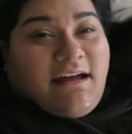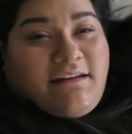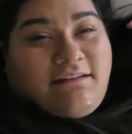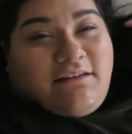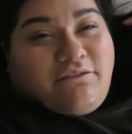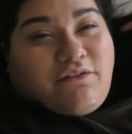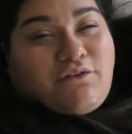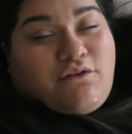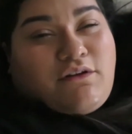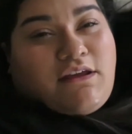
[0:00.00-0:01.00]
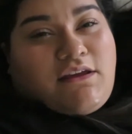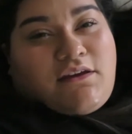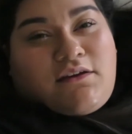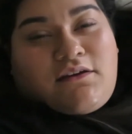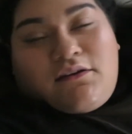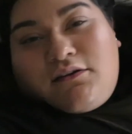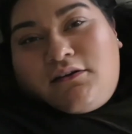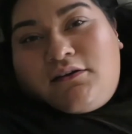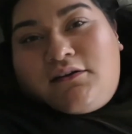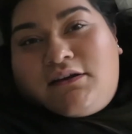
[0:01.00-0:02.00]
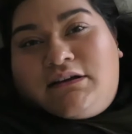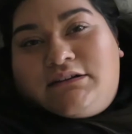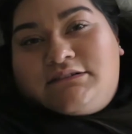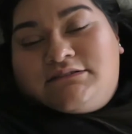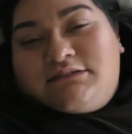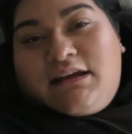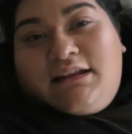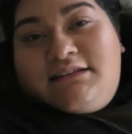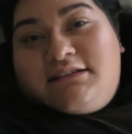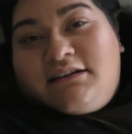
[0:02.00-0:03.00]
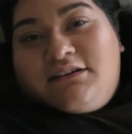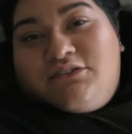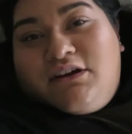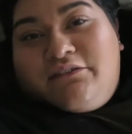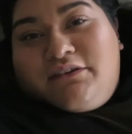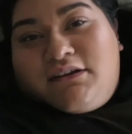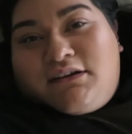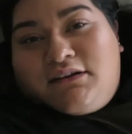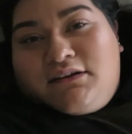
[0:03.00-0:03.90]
at 11:30. And he's stuck in traffic.